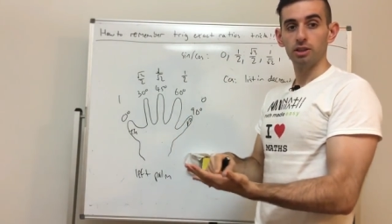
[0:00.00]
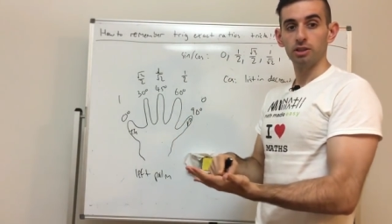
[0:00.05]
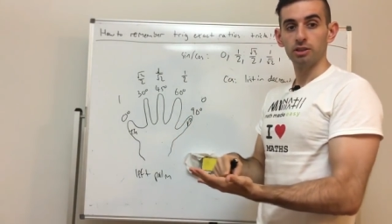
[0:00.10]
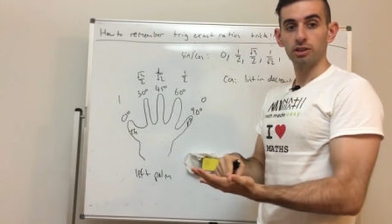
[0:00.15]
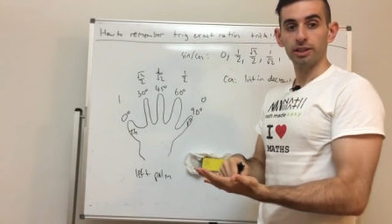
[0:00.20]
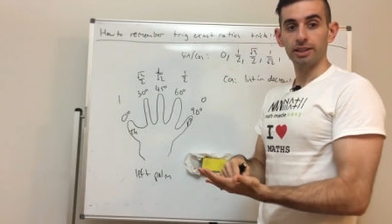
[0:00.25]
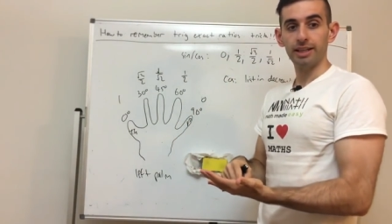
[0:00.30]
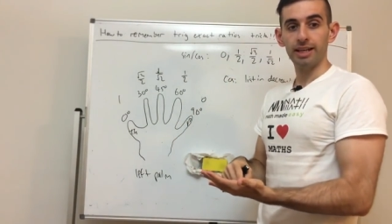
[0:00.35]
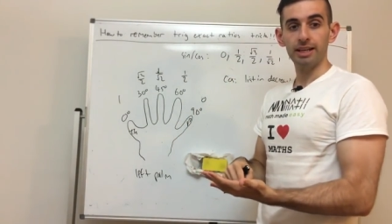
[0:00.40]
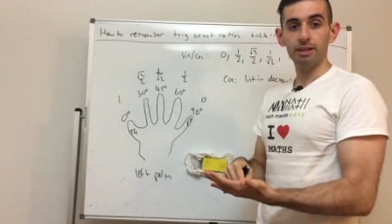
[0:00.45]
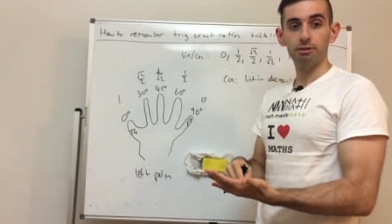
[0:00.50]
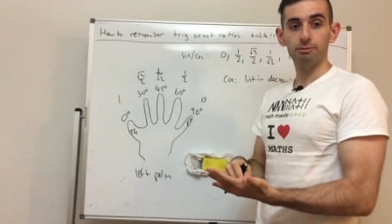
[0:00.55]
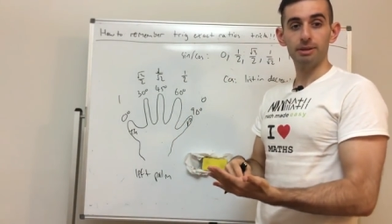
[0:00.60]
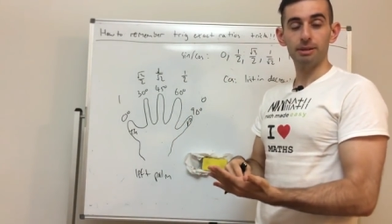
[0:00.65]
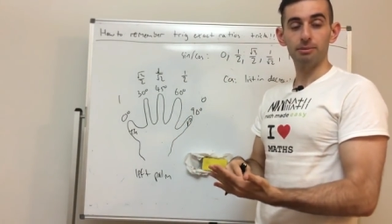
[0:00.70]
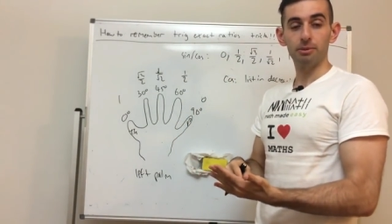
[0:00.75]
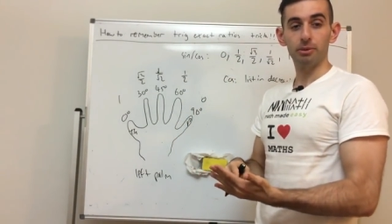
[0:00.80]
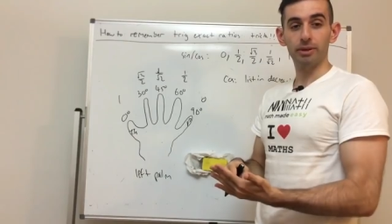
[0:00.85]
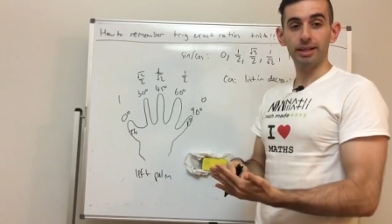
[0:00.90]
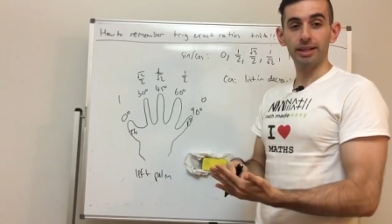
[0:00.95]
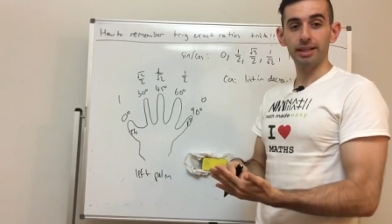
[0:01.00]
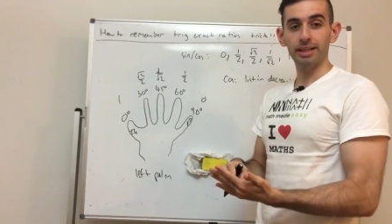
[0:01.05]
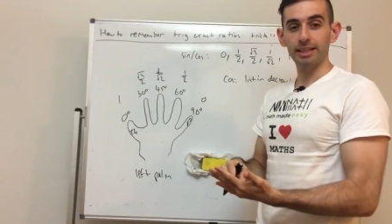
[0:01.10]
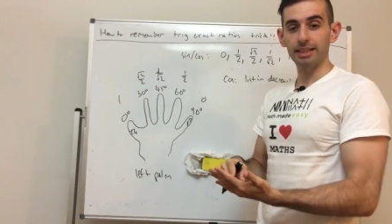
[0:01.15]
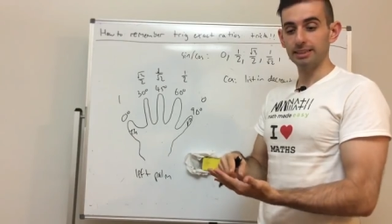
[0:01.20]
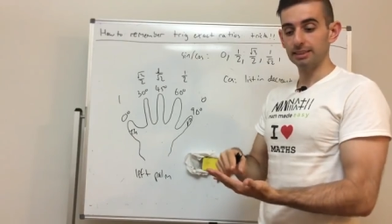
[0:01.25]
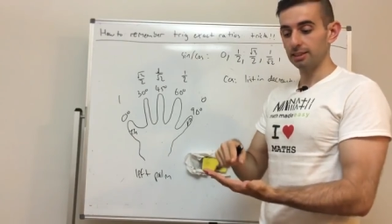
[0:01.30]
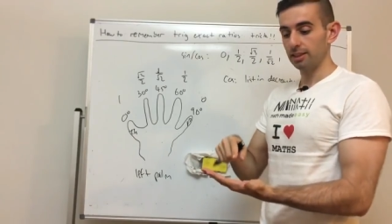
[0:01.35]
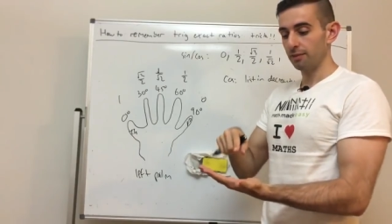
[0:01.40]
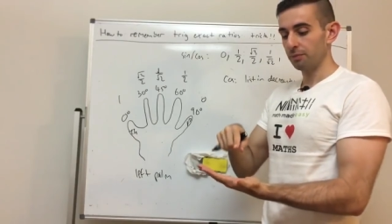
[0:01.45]
So the key to remember
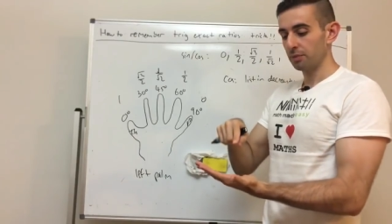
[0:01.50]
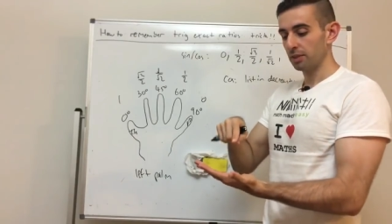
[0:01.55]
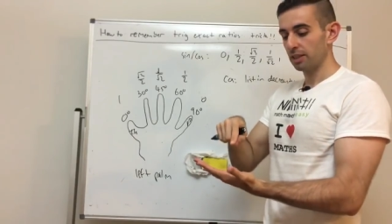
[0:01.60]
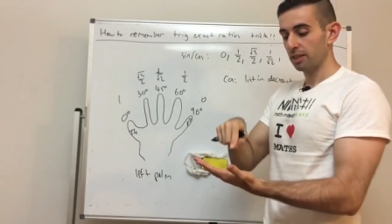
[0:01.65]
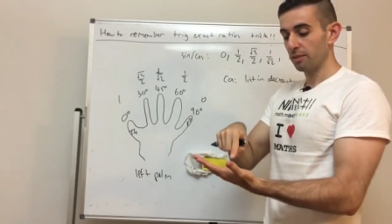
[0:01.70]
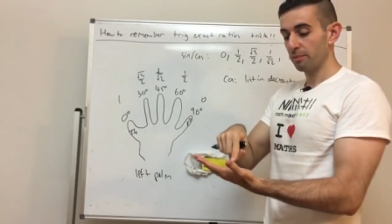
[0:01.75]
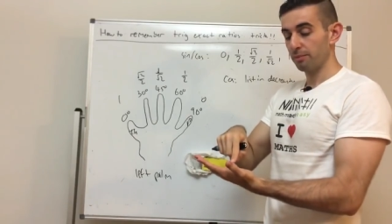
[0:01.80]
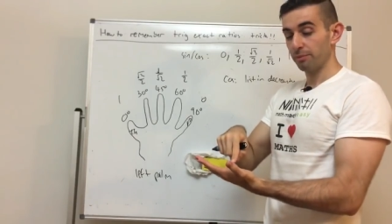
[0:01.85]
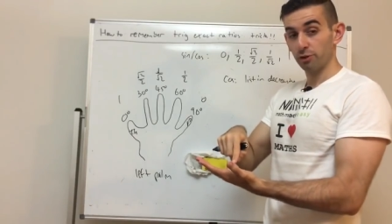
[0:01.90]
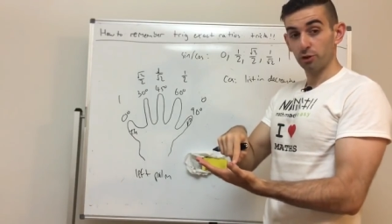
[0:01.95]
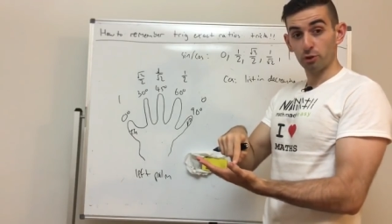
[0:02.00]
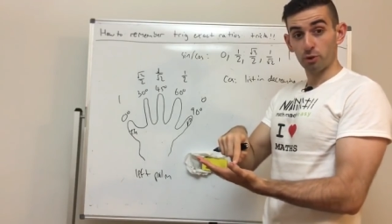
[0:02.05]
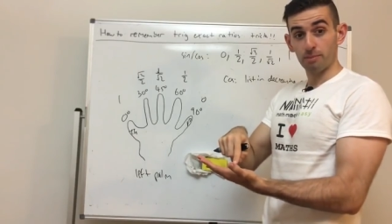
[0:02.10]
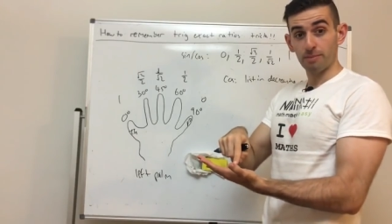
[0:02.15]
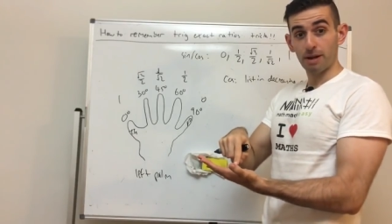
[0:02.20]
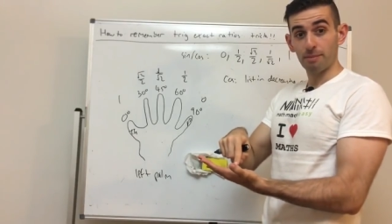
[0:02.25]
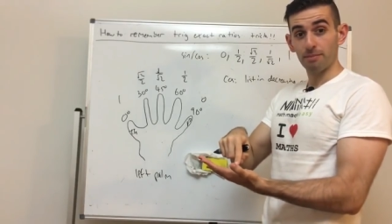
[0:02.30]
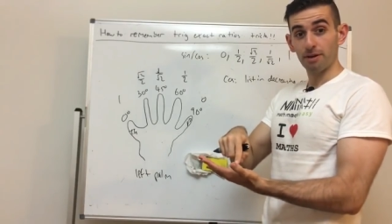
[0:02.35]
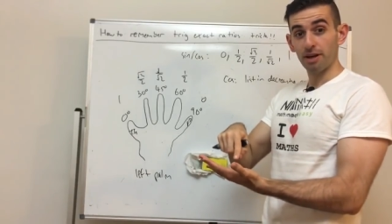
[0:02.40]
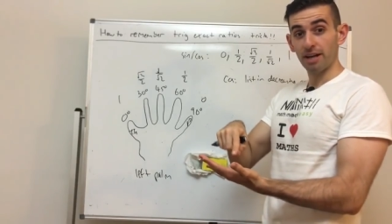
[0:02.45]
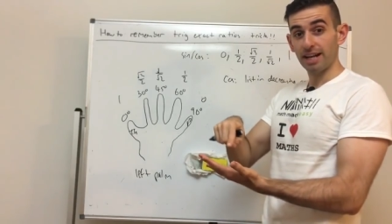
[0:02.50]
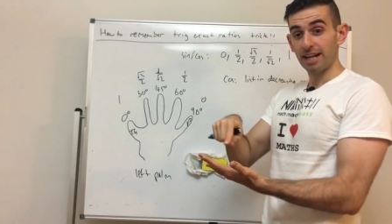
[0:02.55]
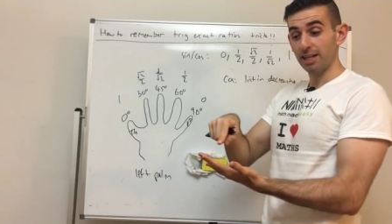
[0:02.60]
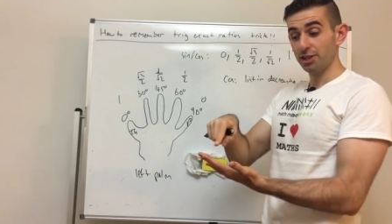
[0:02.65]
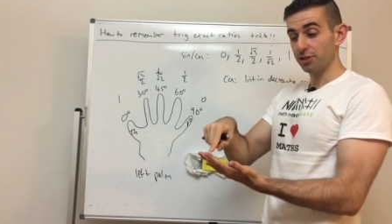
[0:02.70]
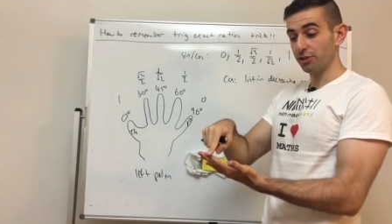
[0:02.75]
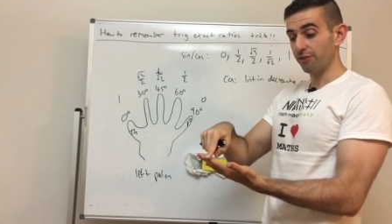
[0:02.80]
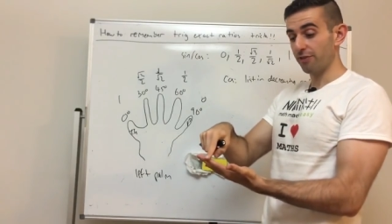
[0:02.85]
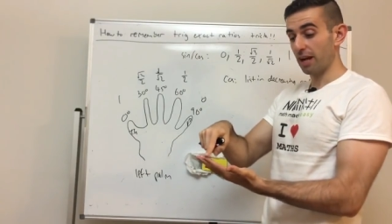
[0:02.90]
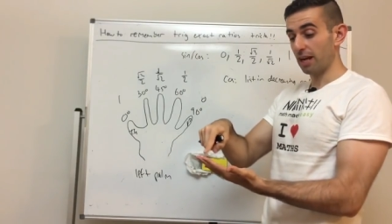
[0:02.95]
here is to remember
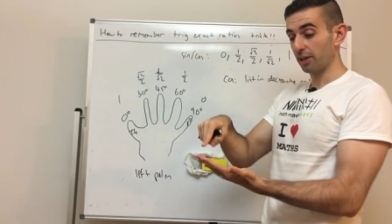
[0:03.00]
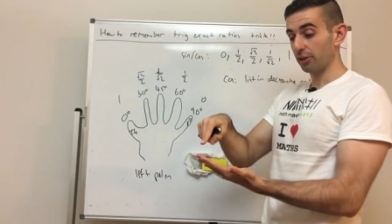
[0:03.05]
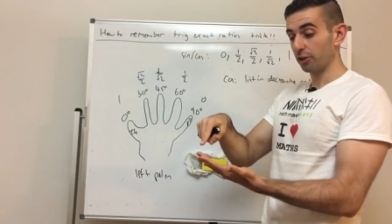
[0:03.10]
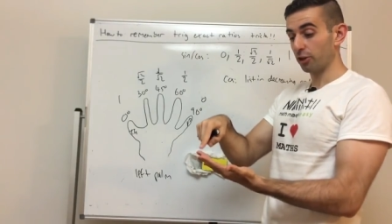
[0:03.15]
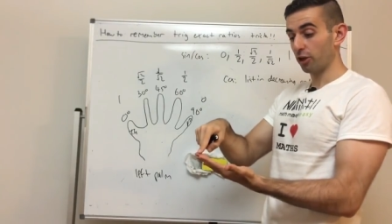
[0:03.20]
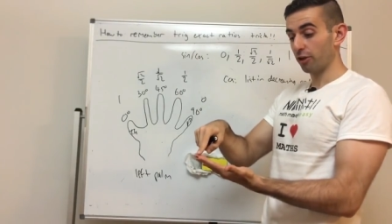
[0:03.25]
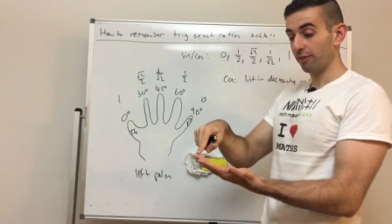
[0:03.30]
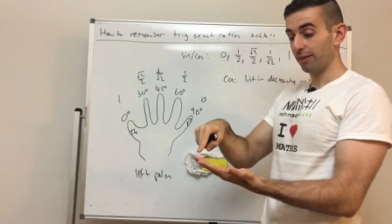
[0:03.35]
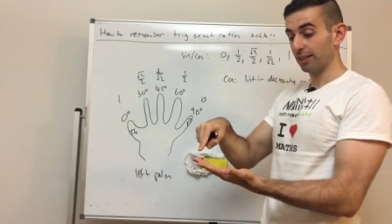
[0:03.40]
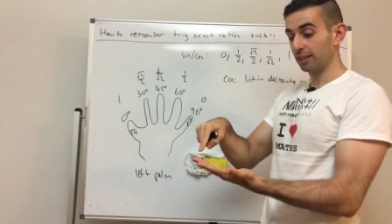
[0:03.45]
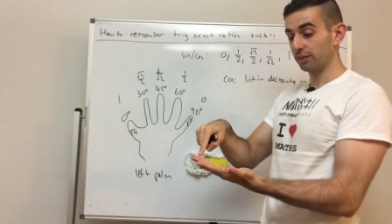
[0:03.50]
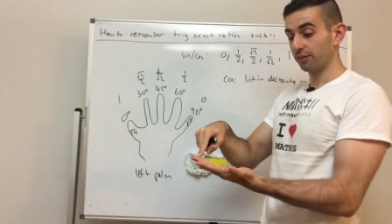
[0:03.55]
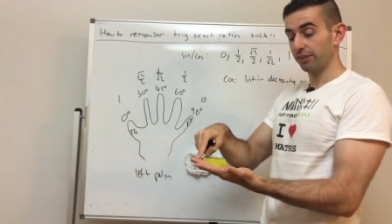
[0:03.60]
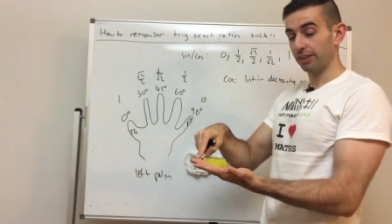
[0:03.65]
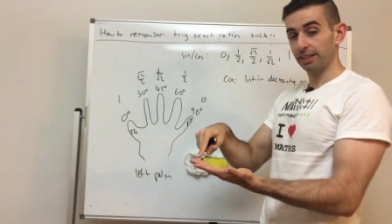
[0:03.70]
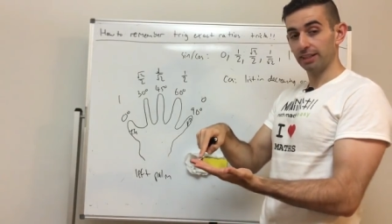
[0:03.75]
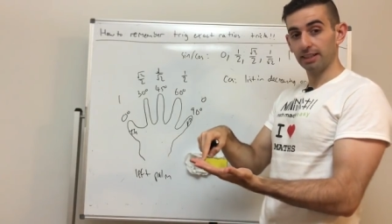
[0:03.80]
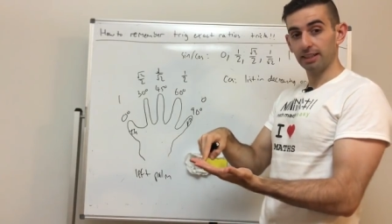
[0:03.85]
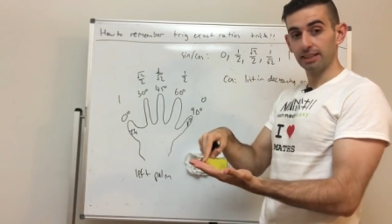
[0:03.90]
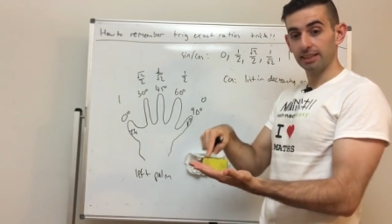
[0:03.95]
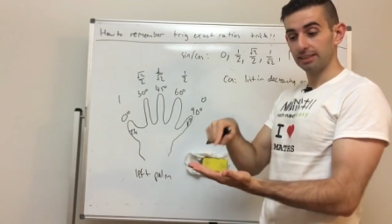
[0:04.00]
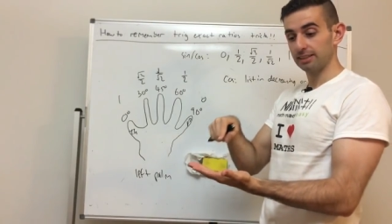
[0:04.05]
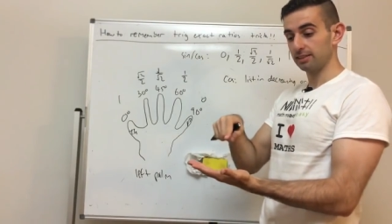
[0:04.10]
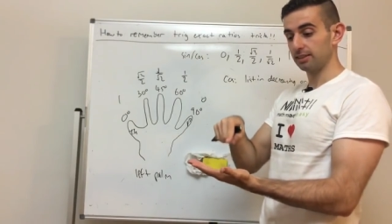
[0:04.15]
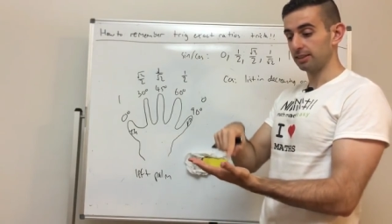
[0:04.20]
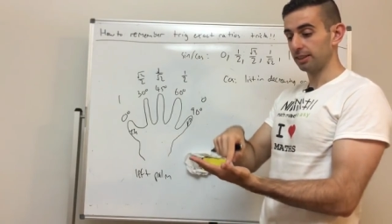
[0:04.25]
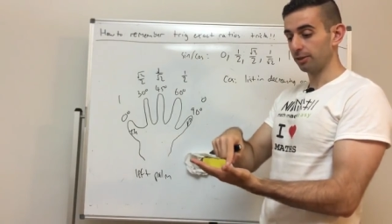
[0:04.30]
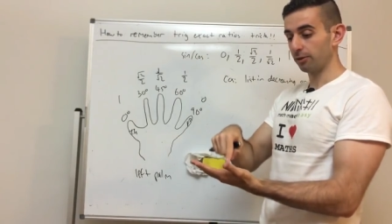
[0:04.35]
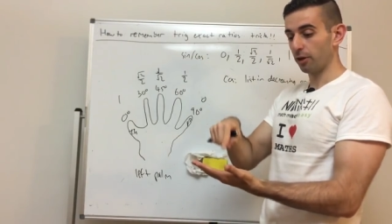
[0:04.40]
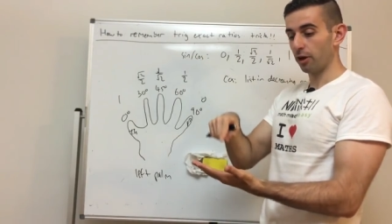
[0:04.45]
each value of each finger is
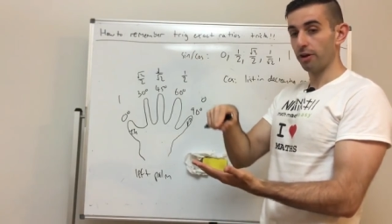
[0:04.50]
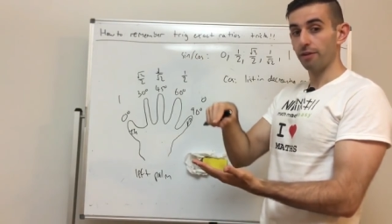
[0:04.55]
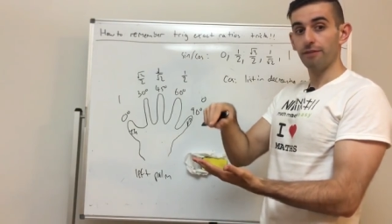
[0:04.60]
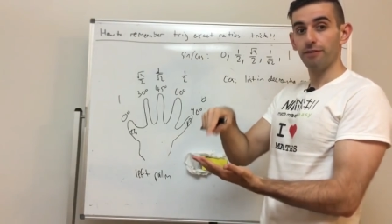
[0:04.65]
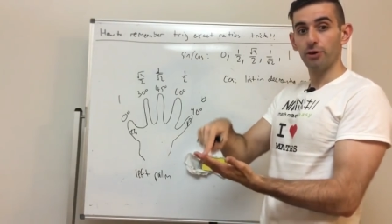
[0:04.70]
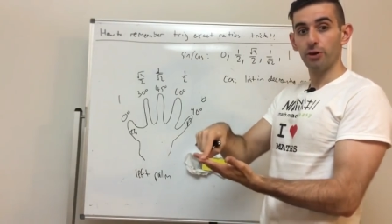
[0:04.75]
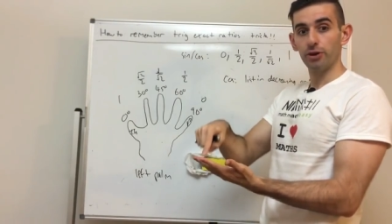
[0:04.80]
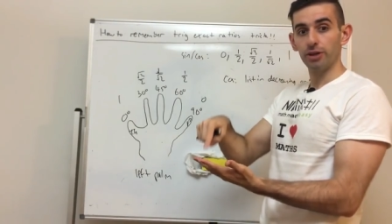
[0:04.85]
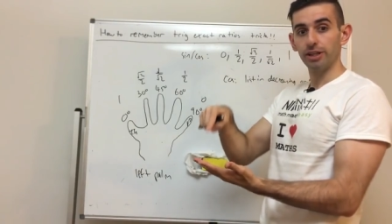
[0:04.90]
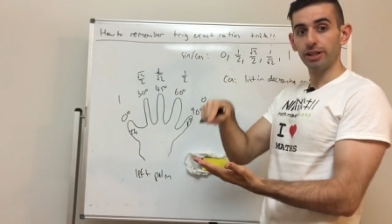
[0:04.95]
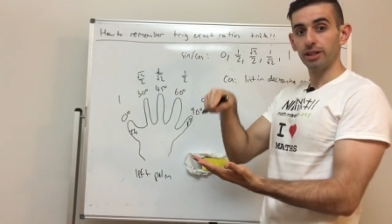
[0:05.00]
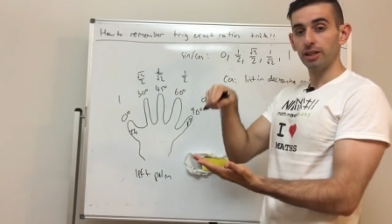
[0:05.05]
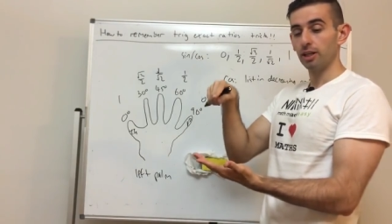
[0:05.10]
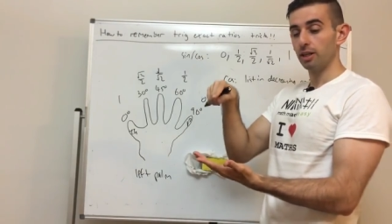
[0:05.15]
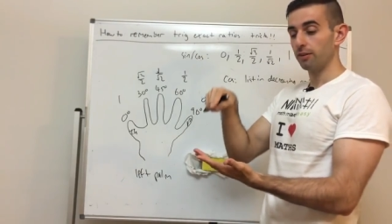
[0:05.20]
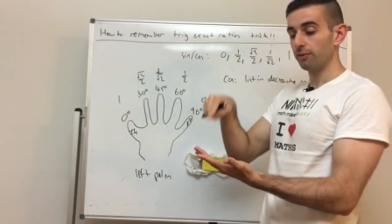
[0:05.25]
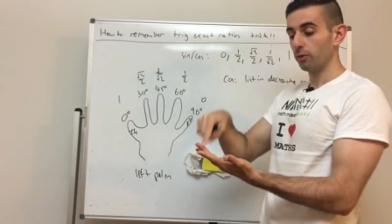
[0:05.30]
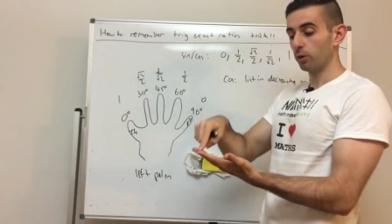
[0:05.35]
0, 30,